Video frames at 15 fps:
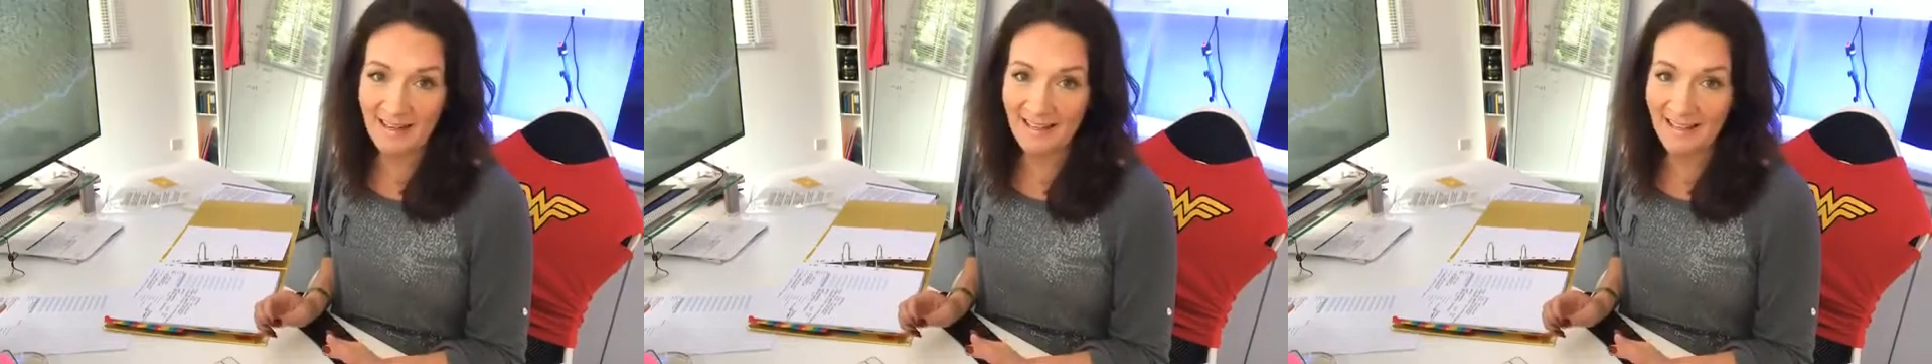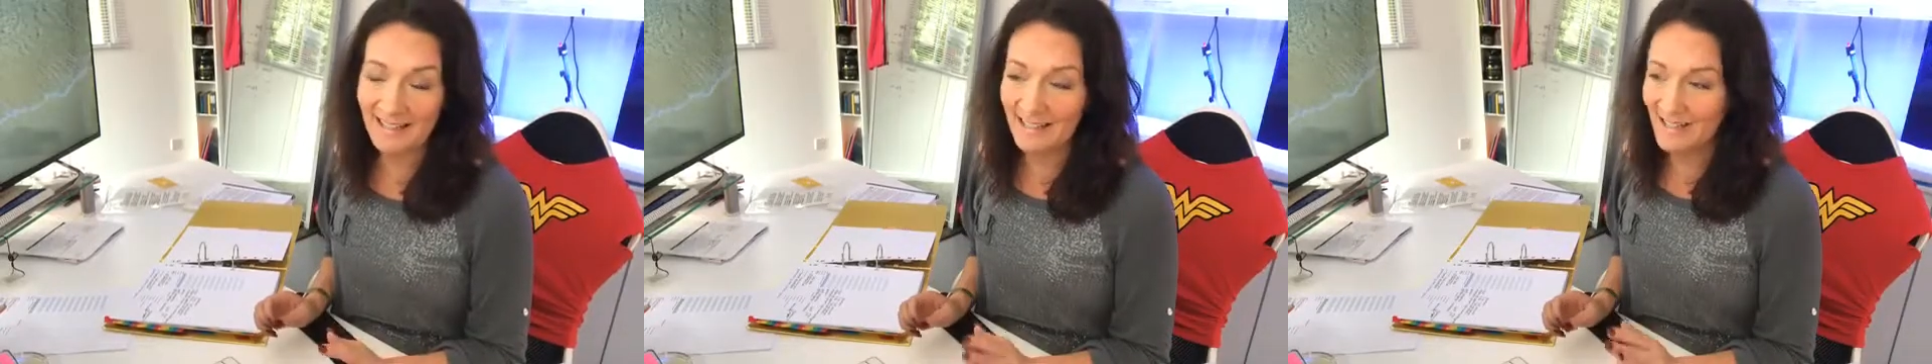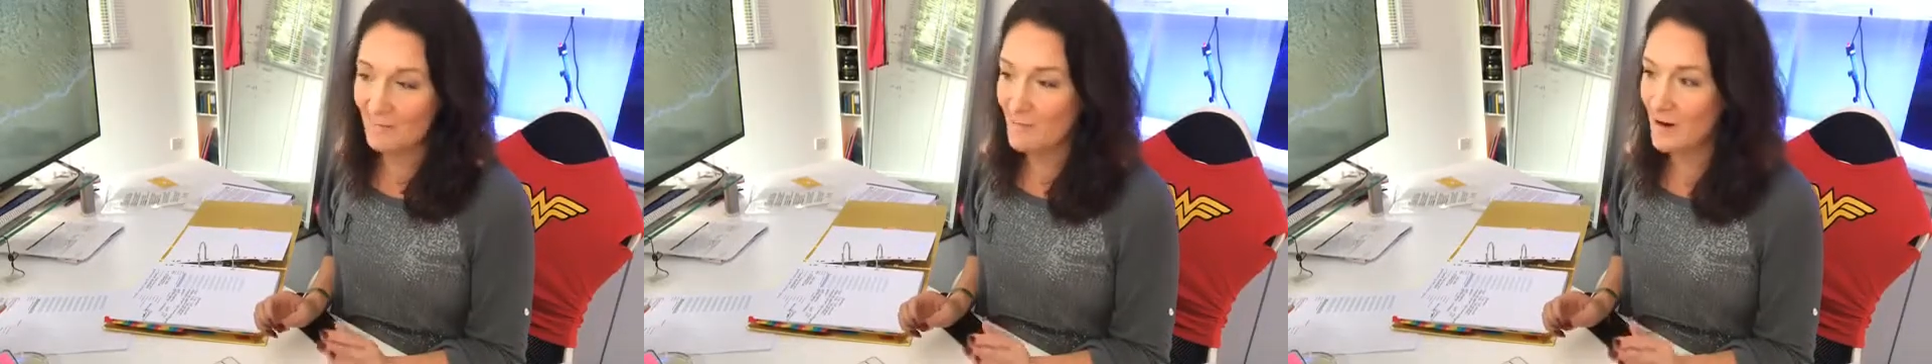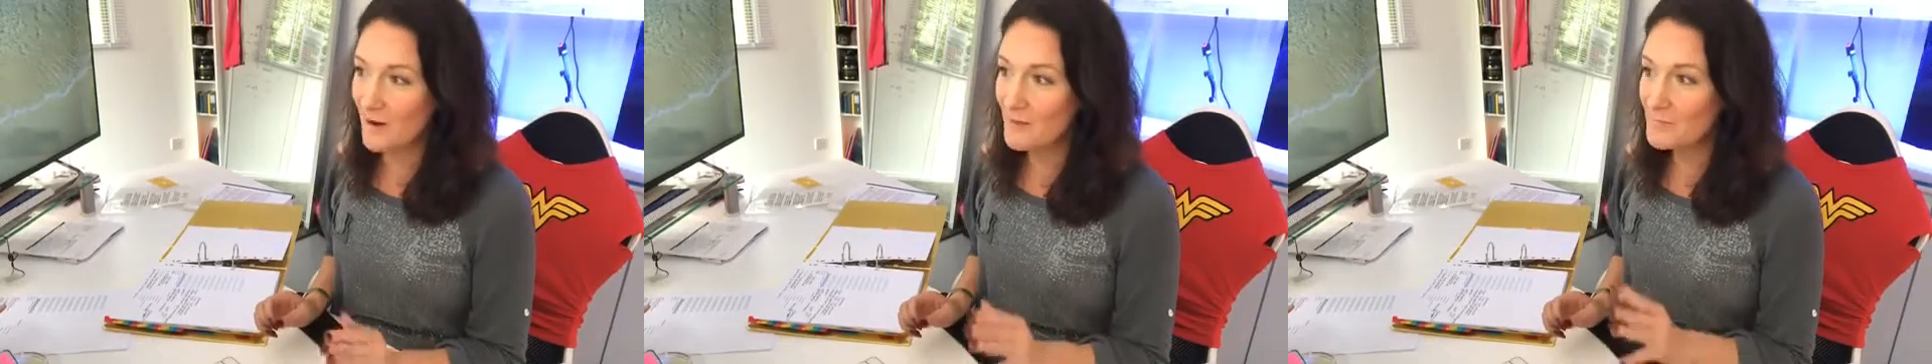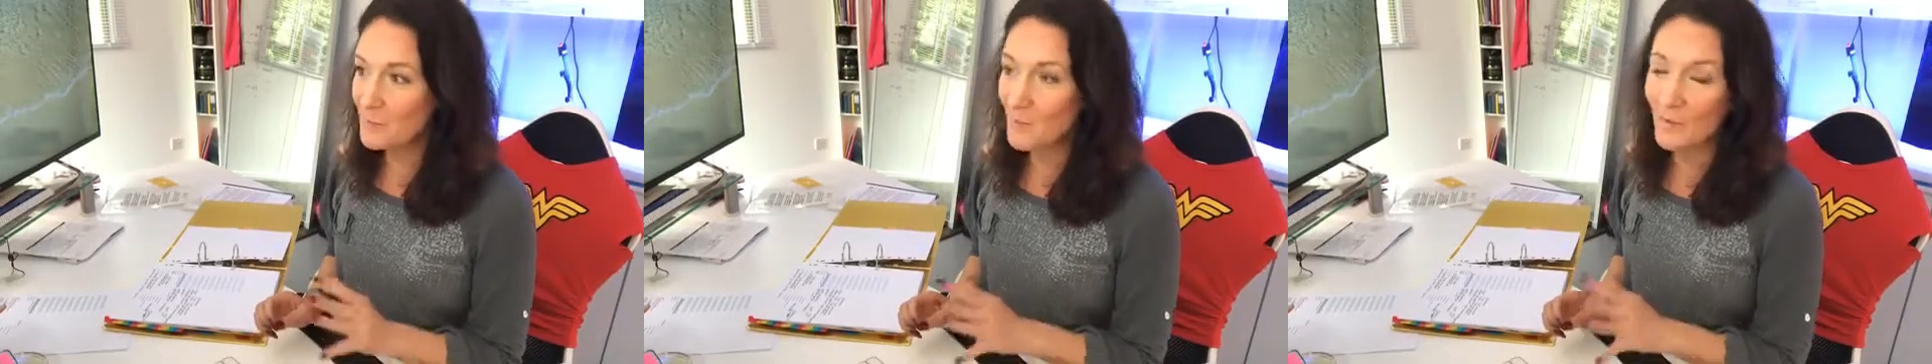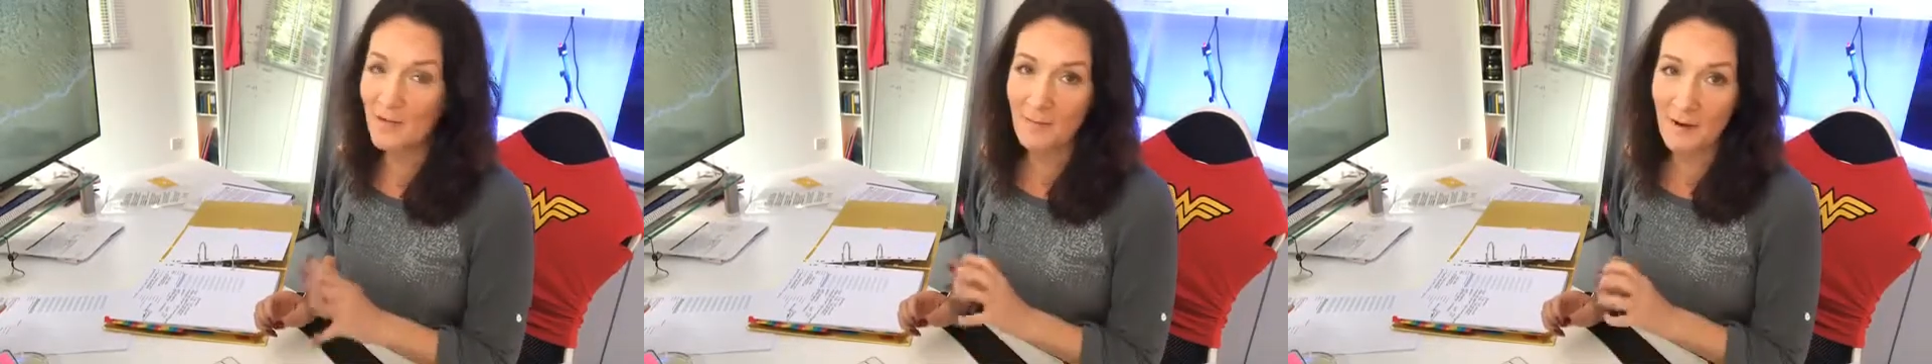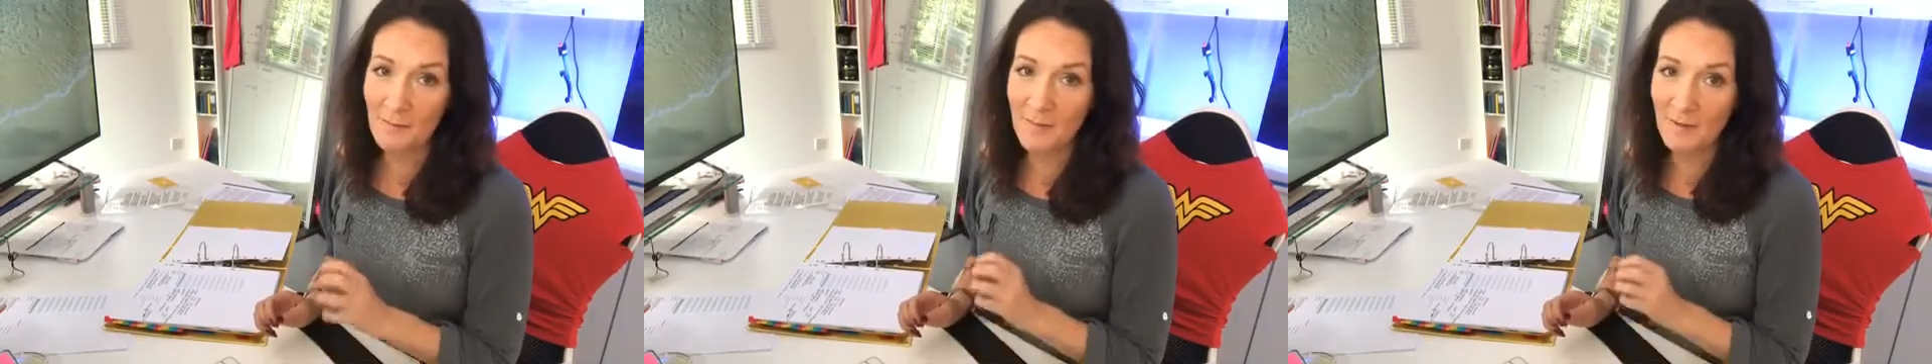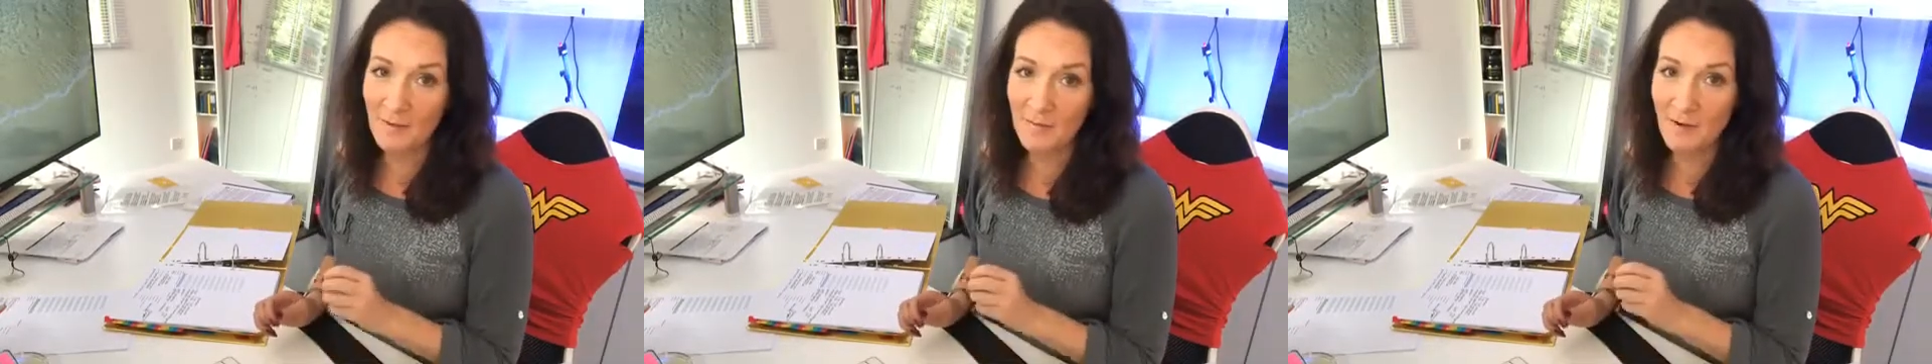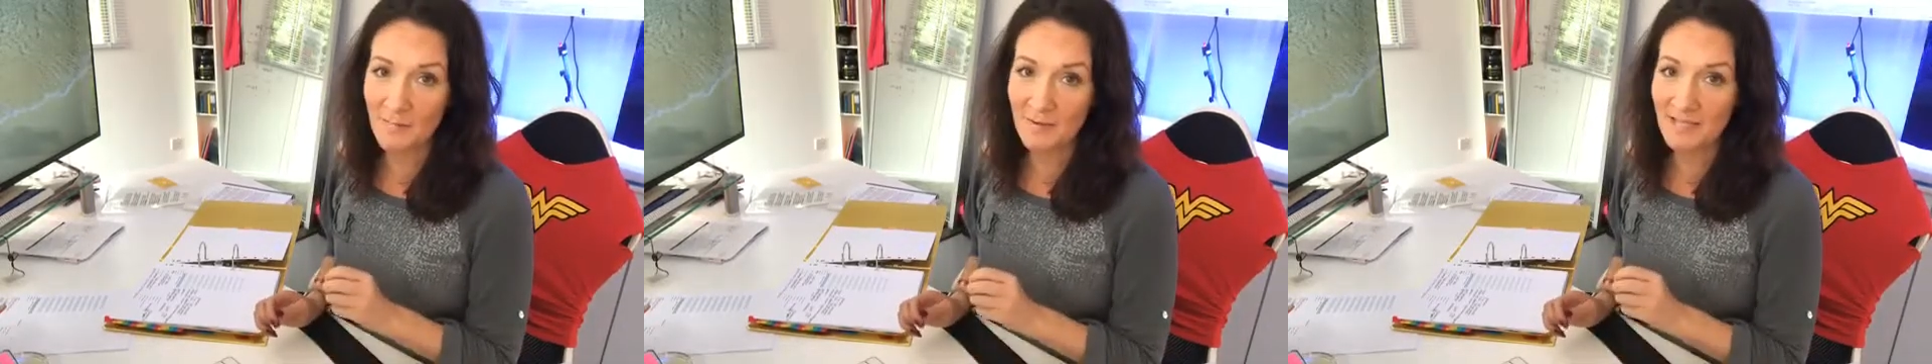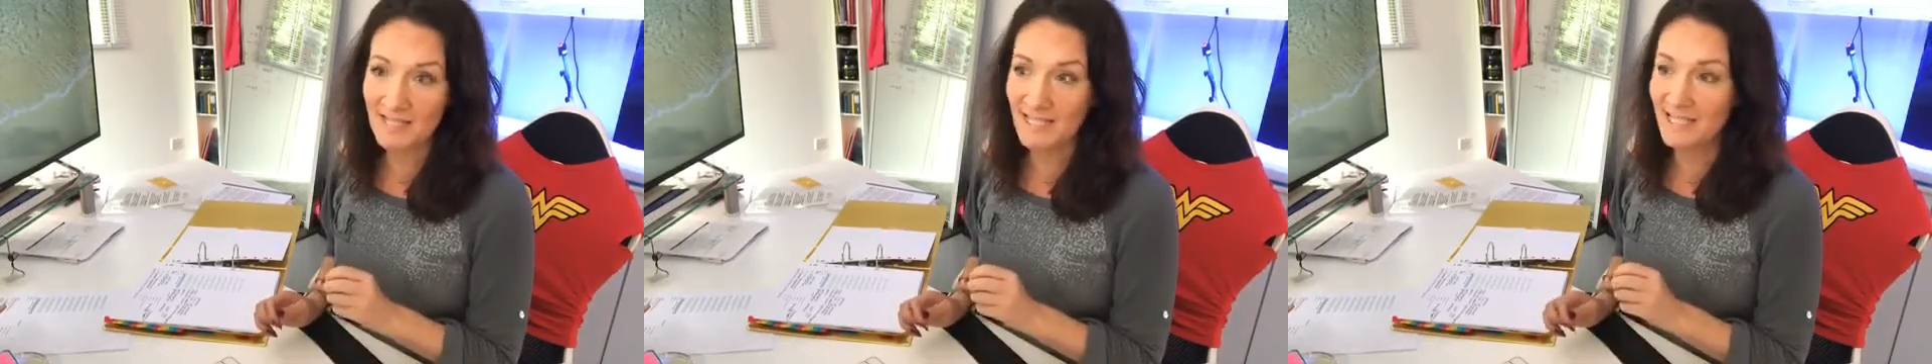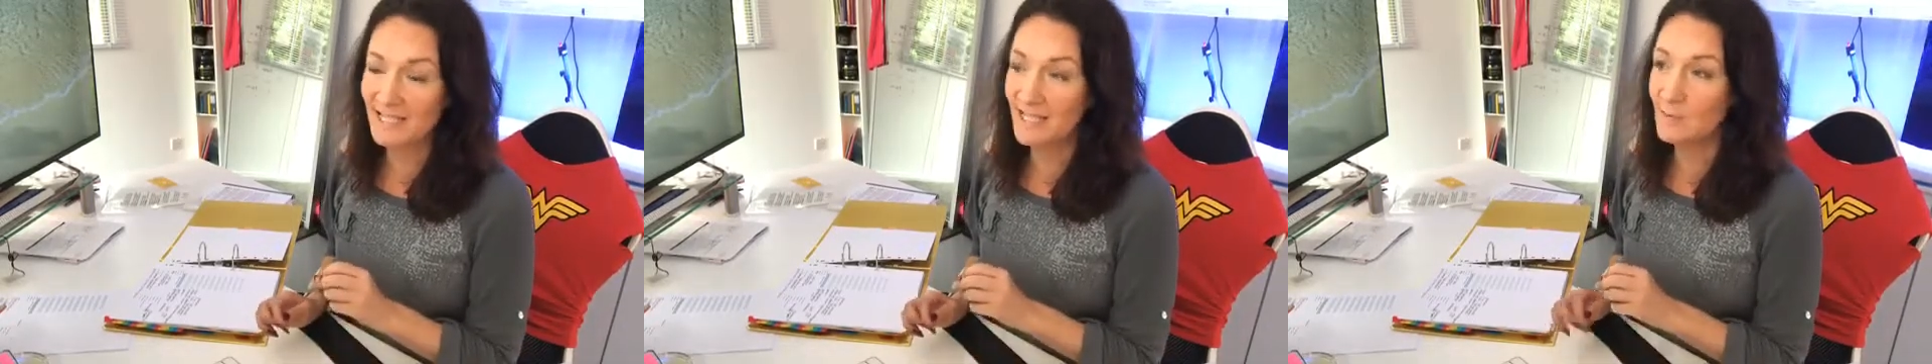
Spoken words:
Like when I'm talking about building my business,